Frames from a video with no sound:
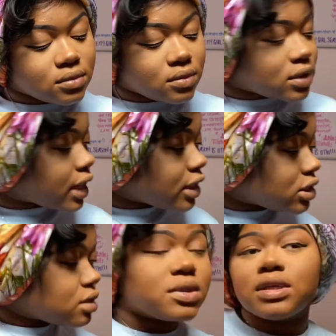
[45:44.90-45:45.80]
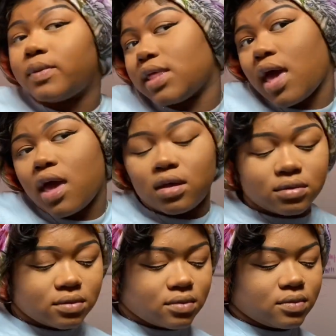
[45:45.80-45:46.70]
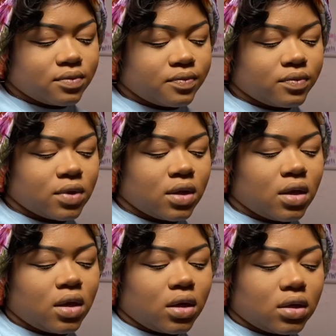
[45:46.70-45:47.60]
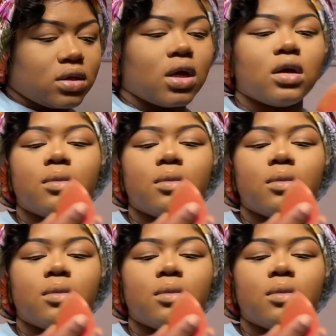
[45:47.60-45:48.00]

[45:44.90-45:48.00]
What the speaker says: Sasha, what's up with that? No,